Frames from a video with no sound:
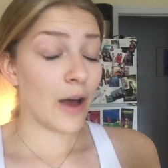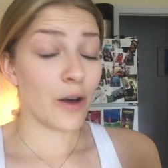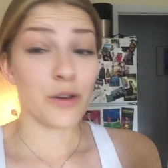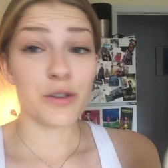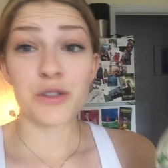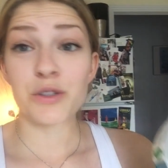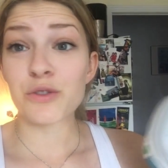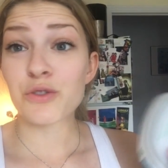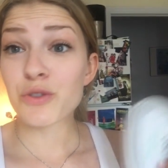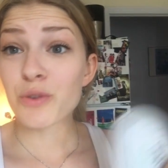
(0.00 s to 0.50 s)
I
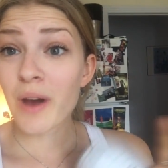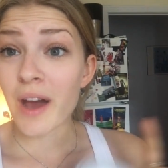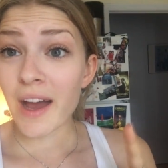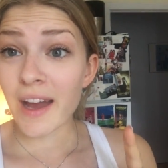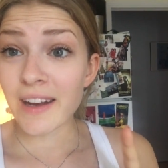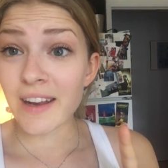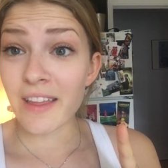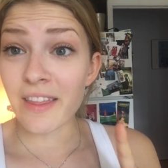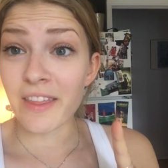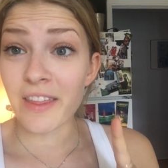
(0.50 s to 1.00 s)
also
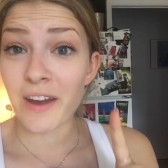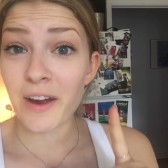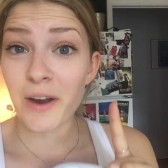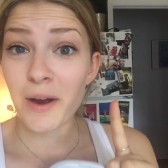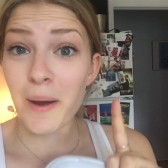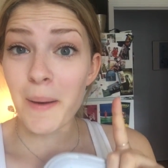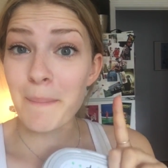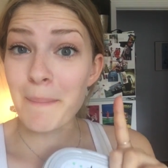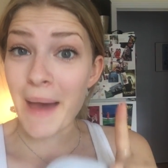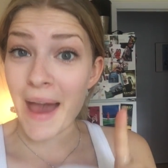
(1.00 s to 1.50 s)
tried
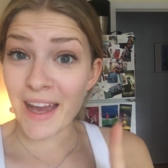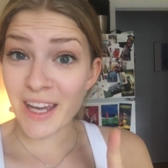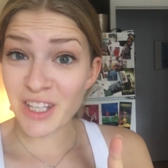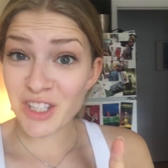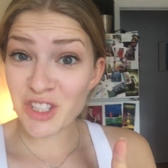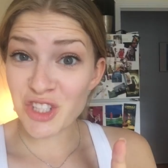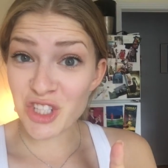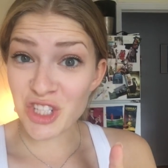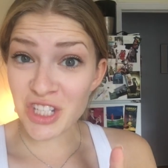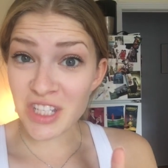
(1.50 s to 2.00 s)
their mac
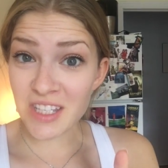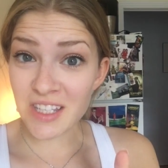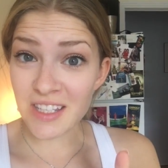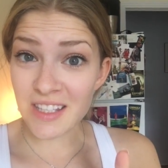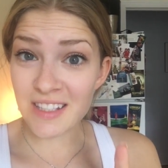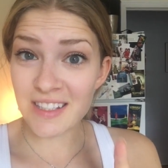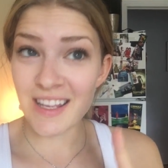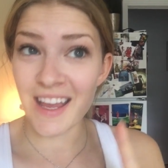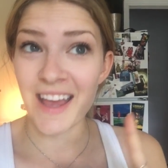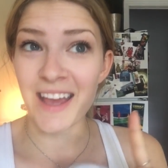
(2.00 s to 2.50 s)
and
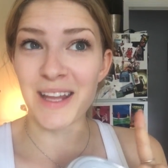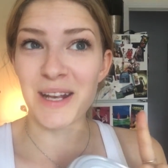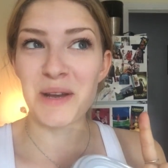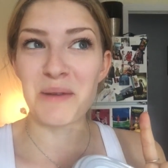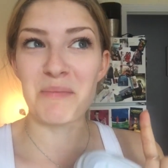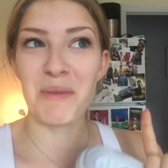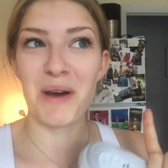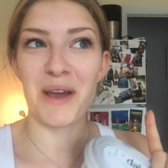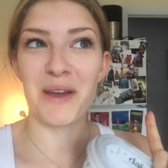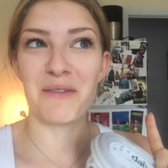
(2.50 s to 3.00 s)
cheese, and
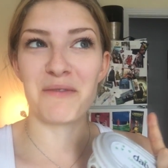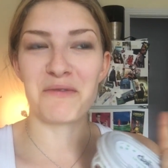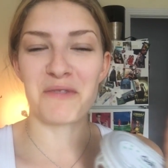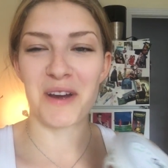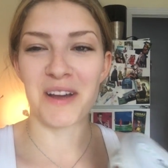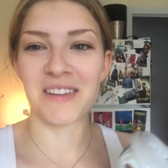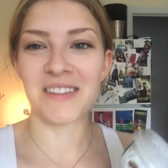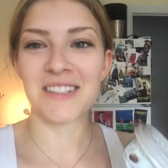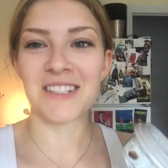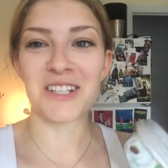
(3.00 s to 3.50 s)
my
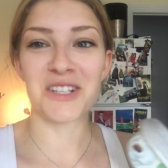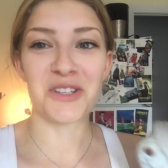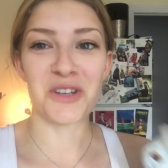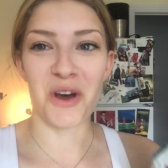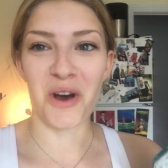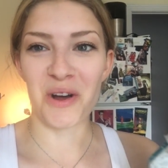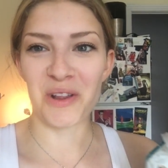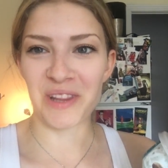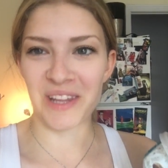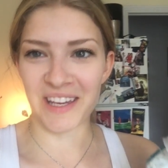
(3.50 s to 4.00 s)
friends did
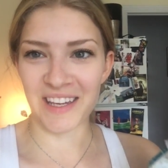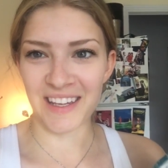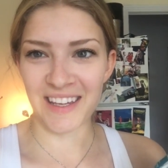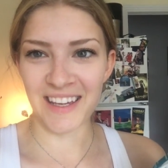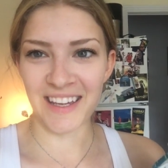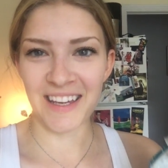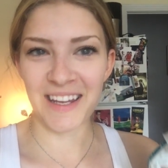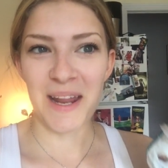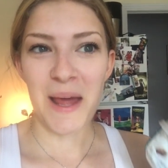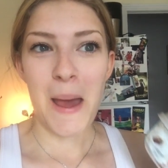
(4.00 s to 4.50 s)
not like
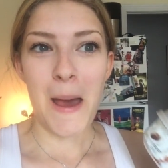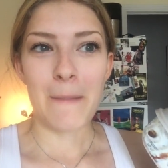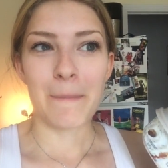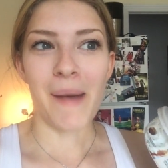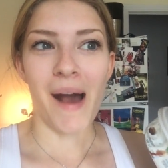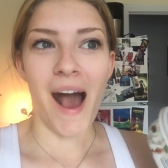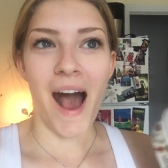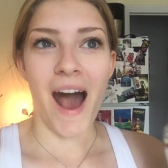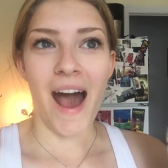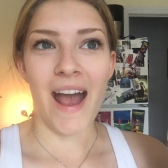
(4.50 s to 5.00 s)
it,
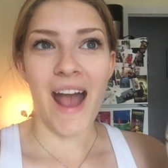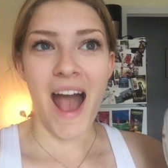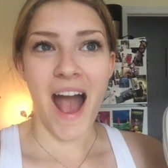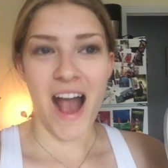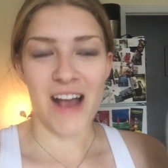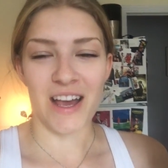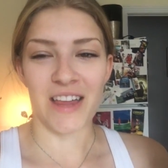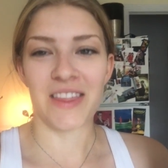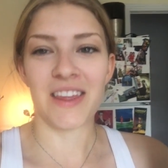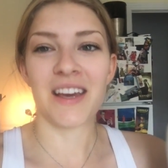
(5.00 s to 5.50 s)
but I
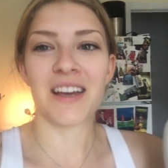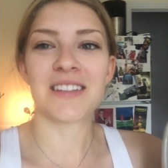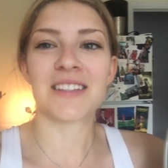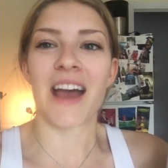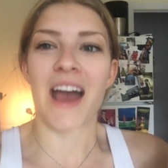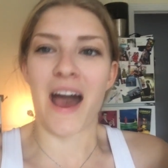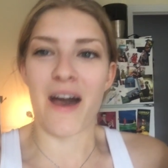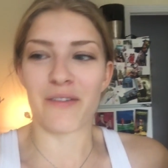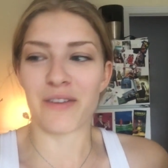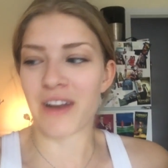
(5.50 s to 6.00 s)
I, I think because I
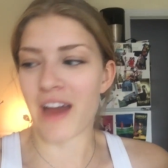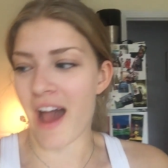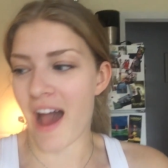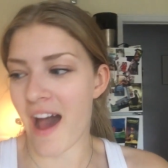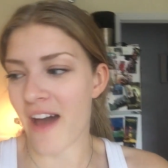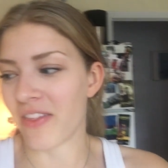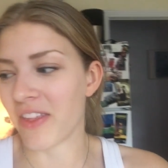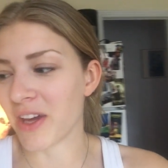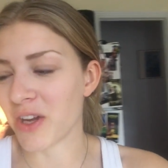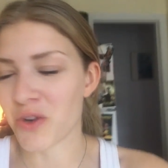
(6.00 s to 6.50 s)
haven't
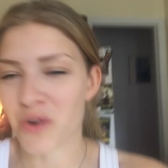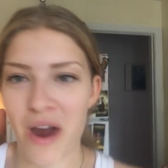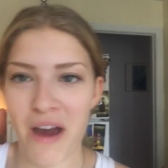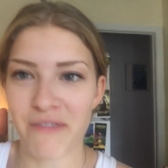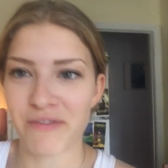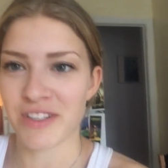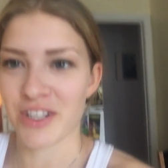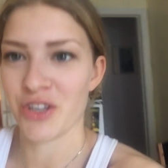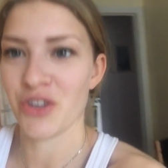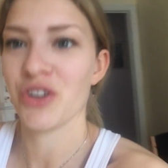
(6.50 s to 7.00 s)
had like
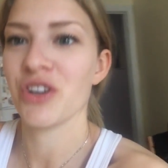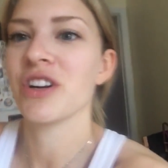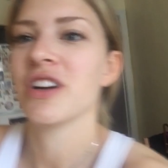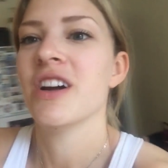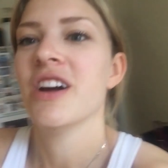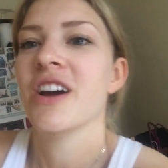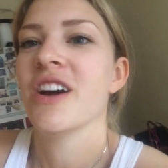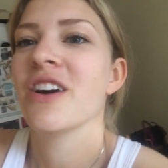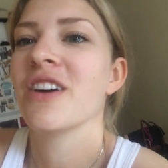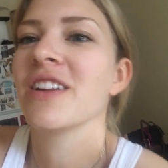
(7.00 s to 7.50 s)
Kraft Dinner
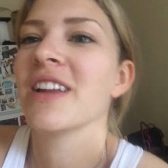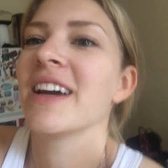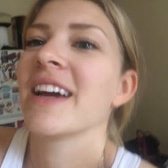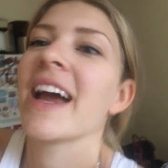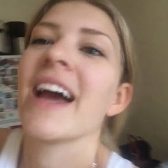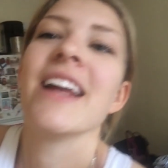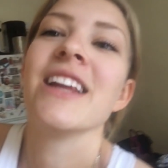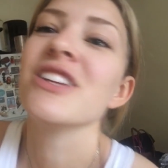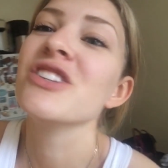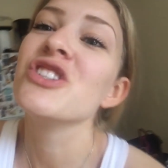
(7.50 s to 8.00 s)
or like
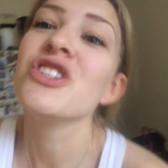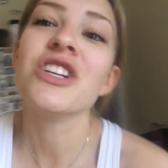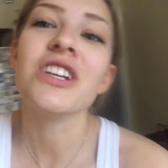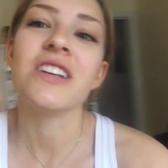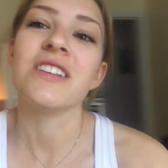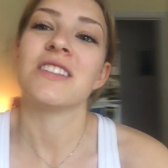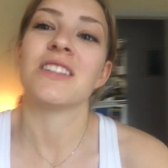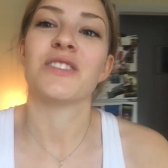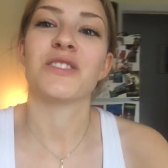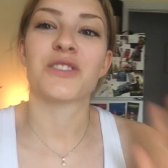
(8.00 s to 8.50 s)
any
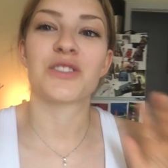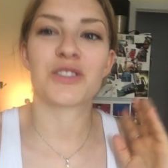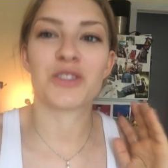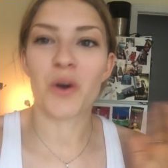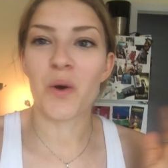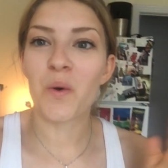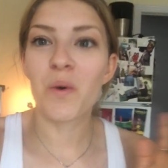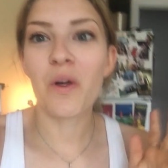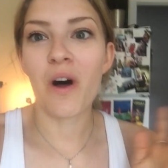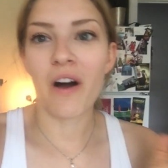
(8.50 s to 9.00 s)
cheese in
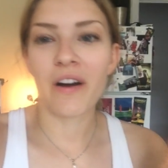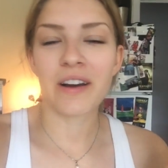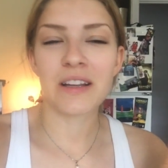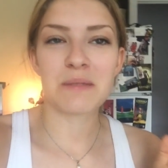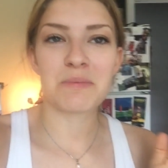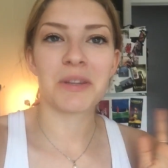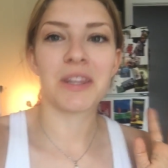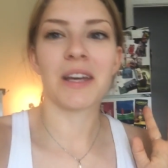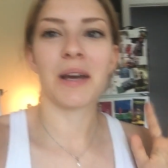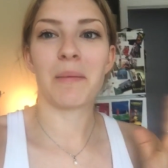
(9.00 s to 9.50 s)
so long,
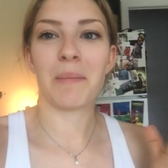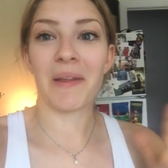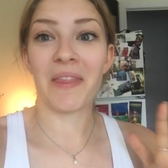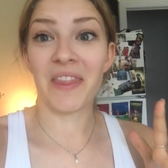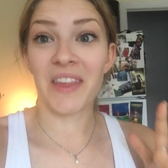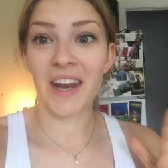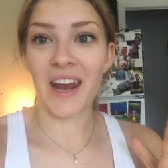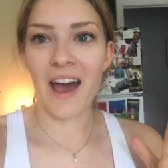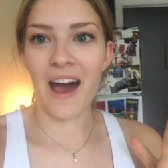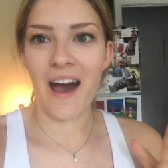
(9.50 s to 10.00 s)
it's been like a
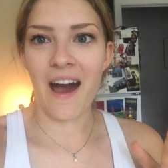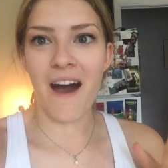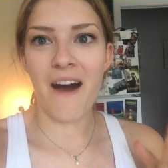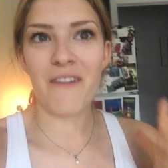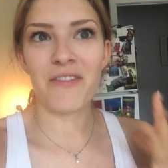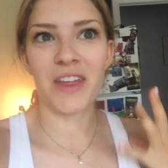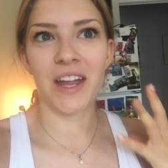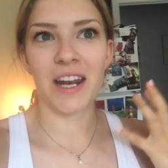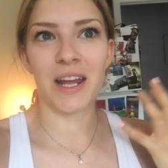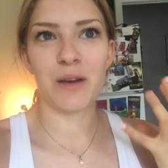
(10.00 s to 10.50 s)
month and a
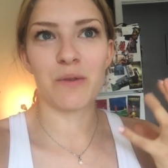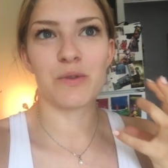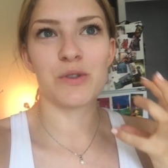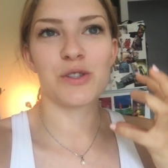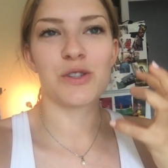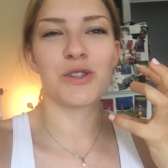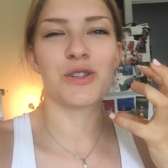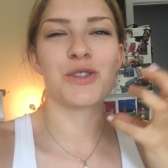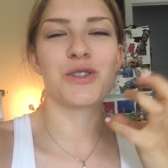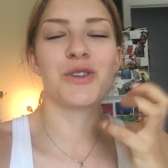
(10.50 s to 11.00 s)
half, that it was
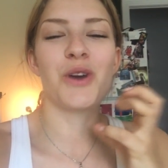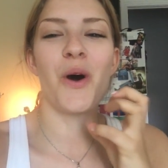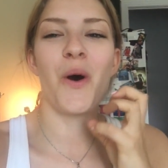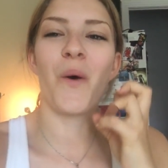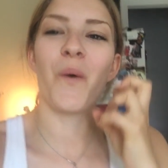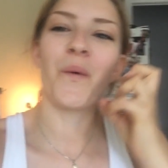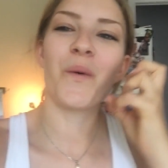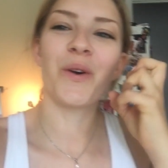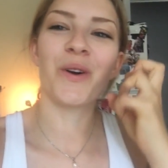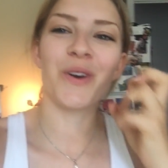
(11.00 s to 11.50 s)

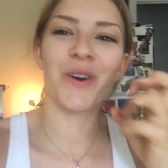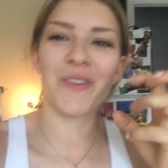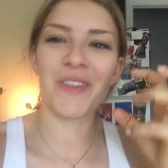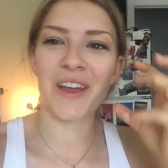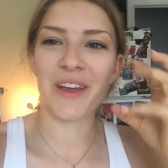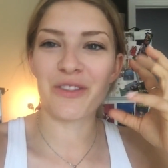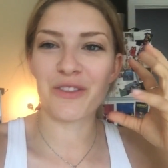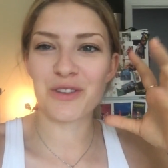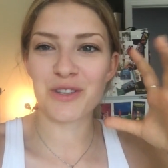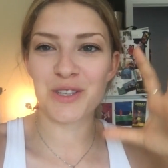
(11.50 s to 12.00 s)
so good.
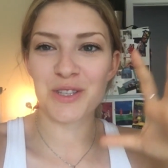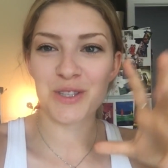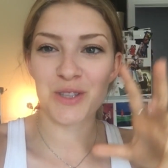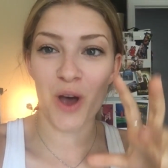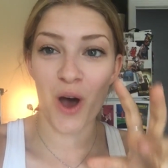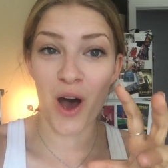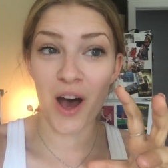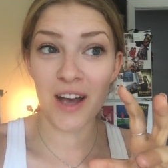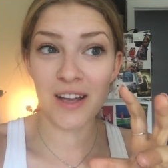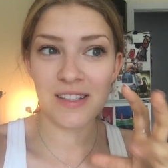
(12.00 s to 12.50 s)
Like the
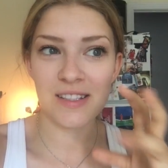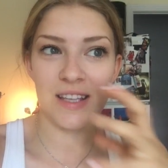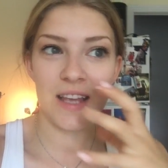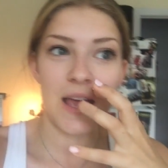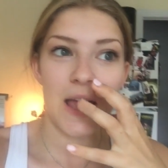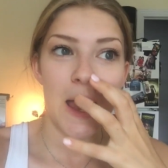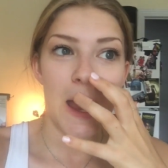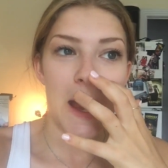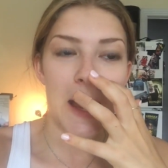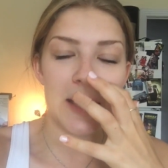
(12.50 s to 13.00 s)
sauce
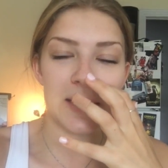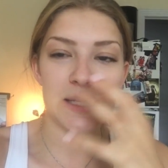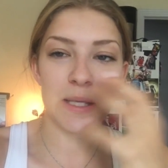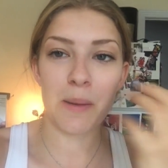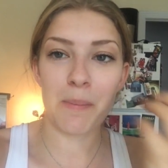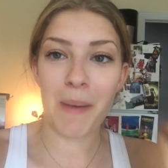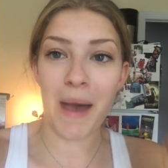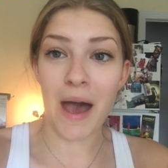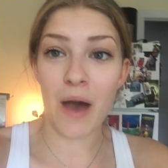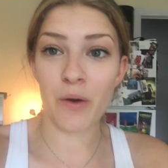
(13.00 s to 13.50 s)
isn't
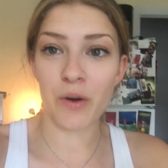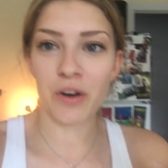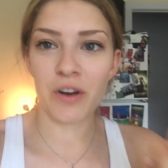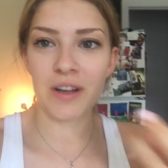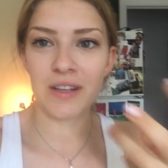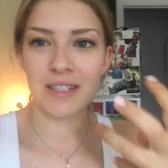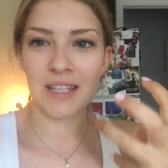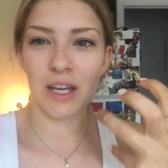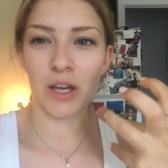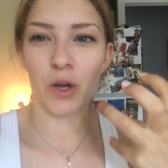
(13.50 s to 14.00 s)
a powder,
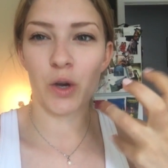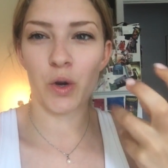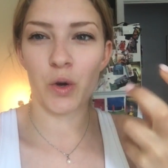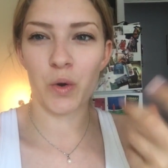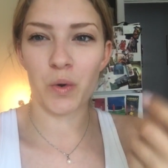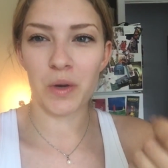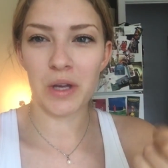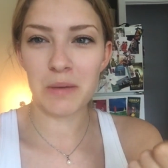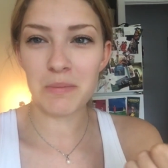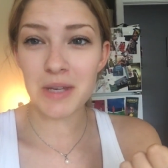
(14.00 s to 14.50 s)
it's like a
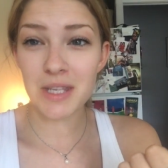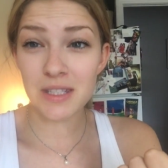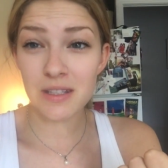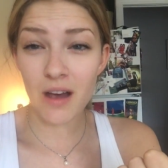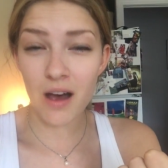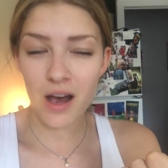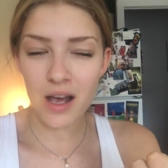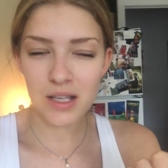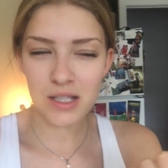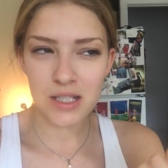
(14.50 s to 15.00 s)
creamy
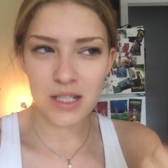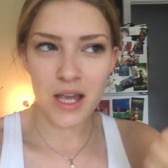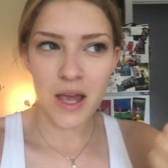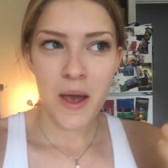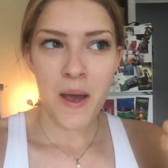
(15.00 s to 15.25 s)
sauce.